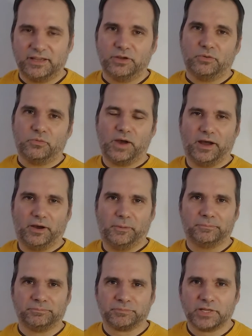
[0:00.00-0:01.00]

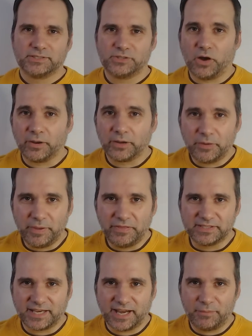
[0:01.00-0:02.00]
Wow. So I'm going to be
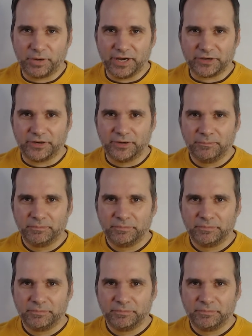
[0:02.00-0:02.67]
the tiebreaker